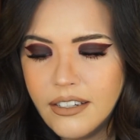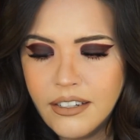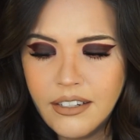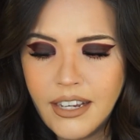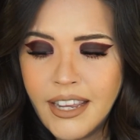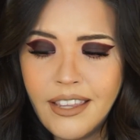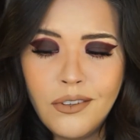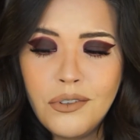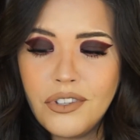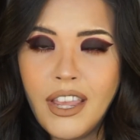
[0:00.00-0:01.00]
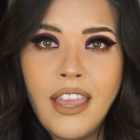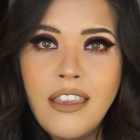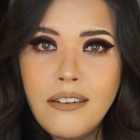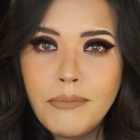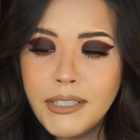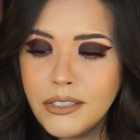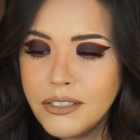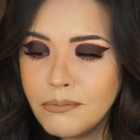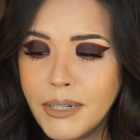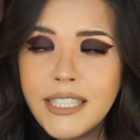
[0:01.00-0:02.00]
I used to hate
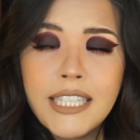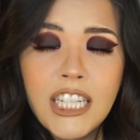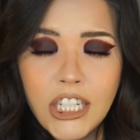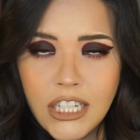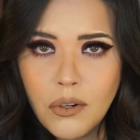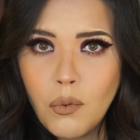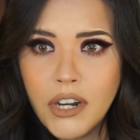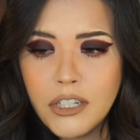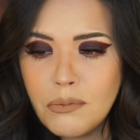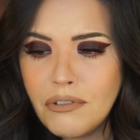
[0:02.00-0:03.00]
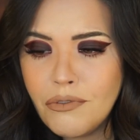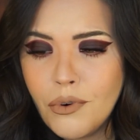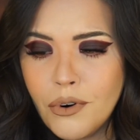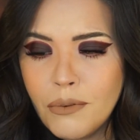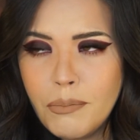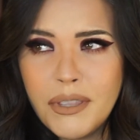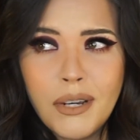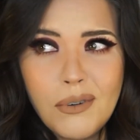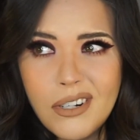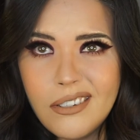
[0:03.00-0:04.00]
micellar waters before, but
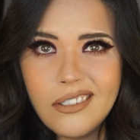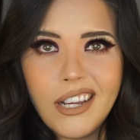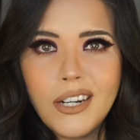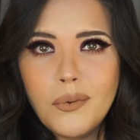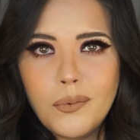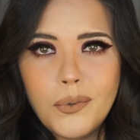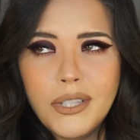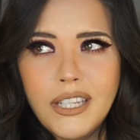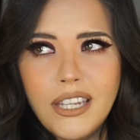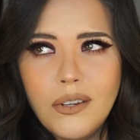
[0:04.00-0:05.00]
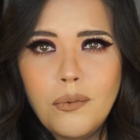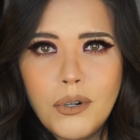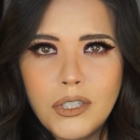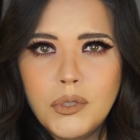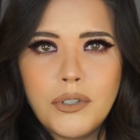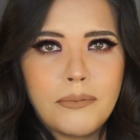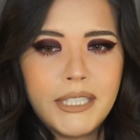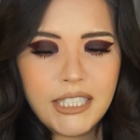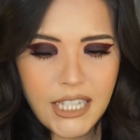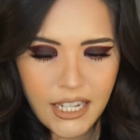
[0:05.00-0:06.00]
that one kind of really works with my
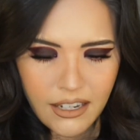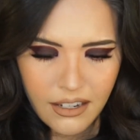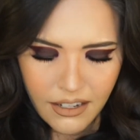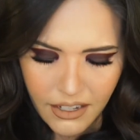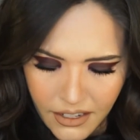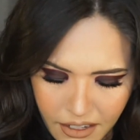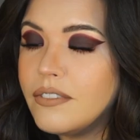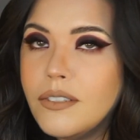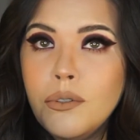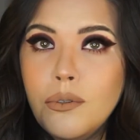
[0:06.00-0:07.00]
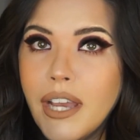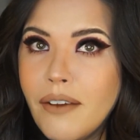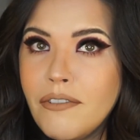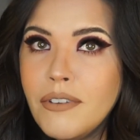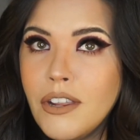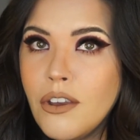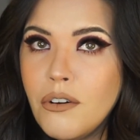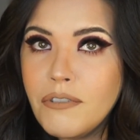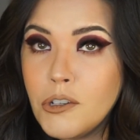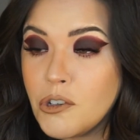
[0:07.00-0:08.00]
skin. Ooh, I have a
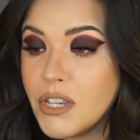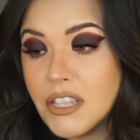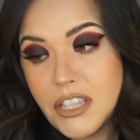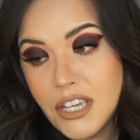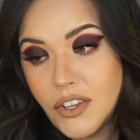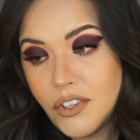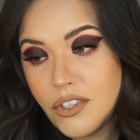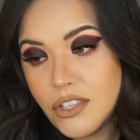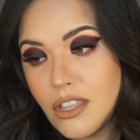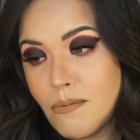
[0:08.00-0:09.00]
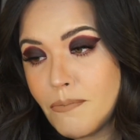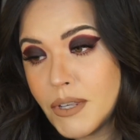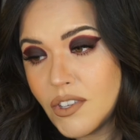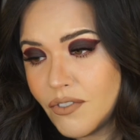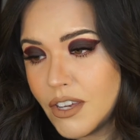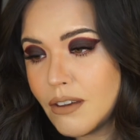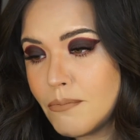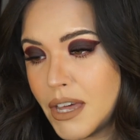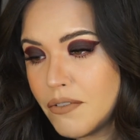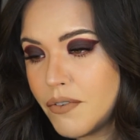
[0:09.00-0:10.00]
video featuring this, the Pacifica
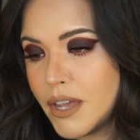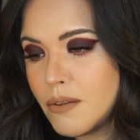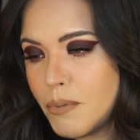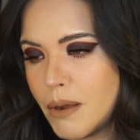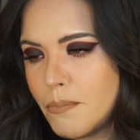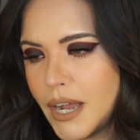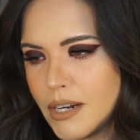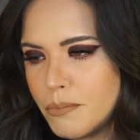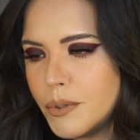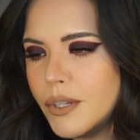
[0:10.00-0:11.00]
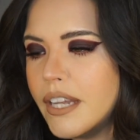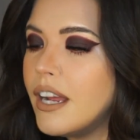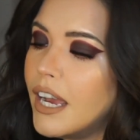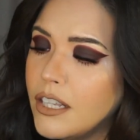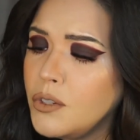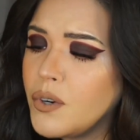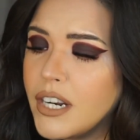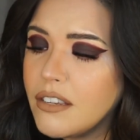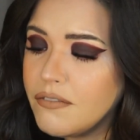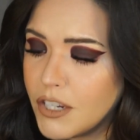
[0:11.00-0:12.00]
Mattifying Prep Pineapple and
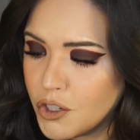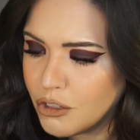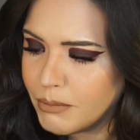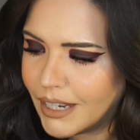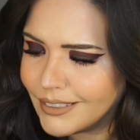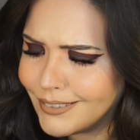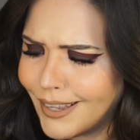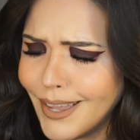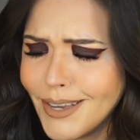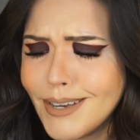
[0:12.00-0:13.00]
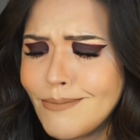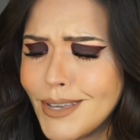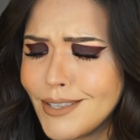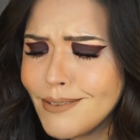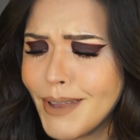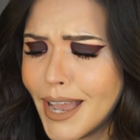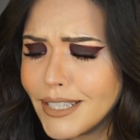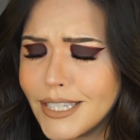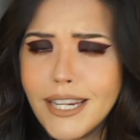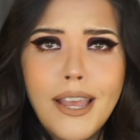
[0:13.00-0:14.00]
Hyaluronic Facial Mask. Amazing
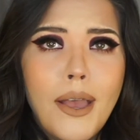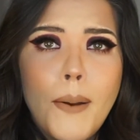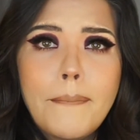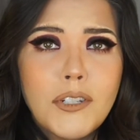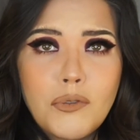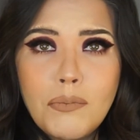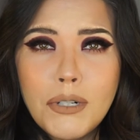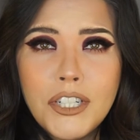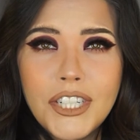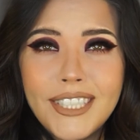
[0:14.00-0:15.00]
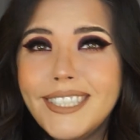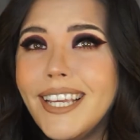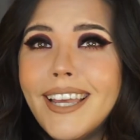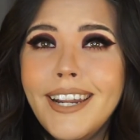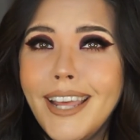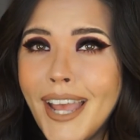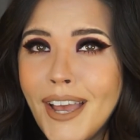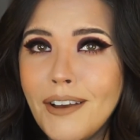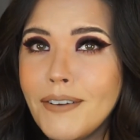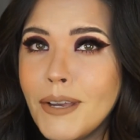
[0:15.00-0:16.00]
mask. Must repurchase. And
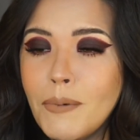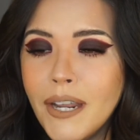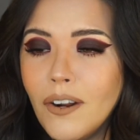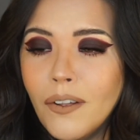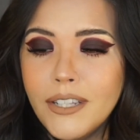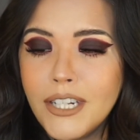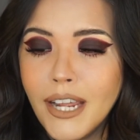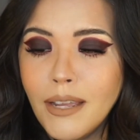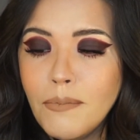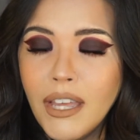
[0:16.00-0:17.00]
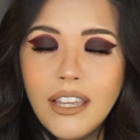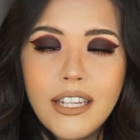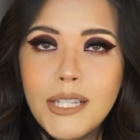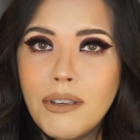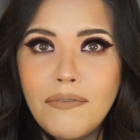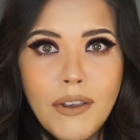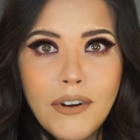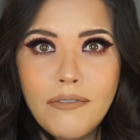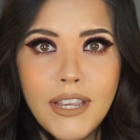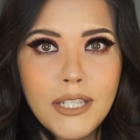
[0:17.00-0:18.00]
I buy it all the time. It's my
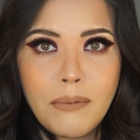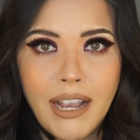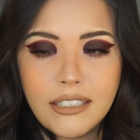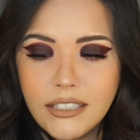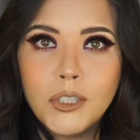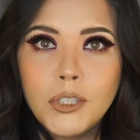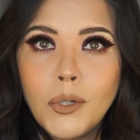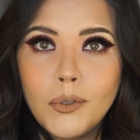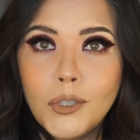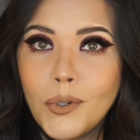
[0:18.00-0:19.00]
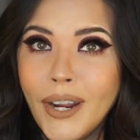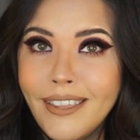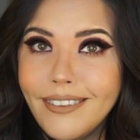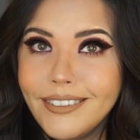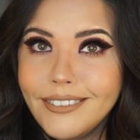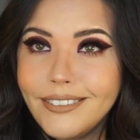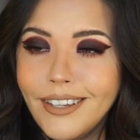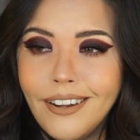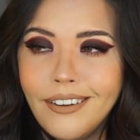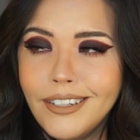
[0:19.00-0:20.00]
favorite face mask. So try this.
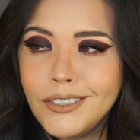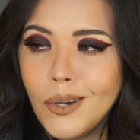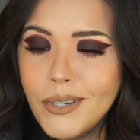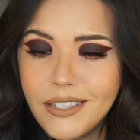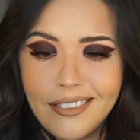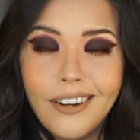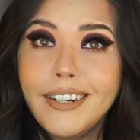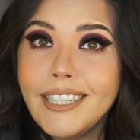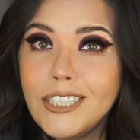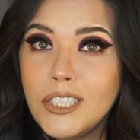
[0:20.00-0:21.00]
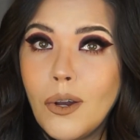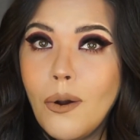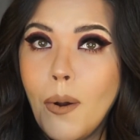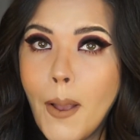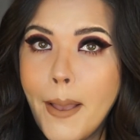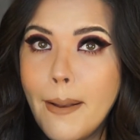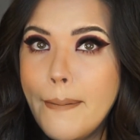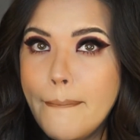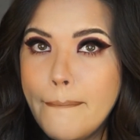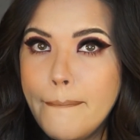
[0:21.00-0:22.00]
And it's always at Target, so
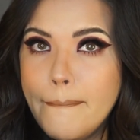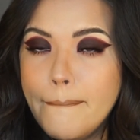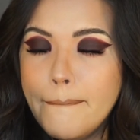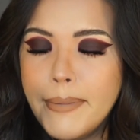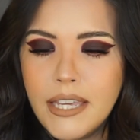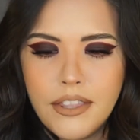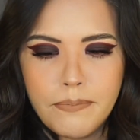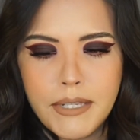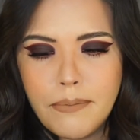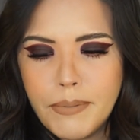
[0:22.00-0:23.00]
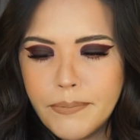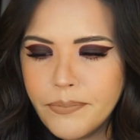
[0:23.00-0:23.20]
big thumbs up.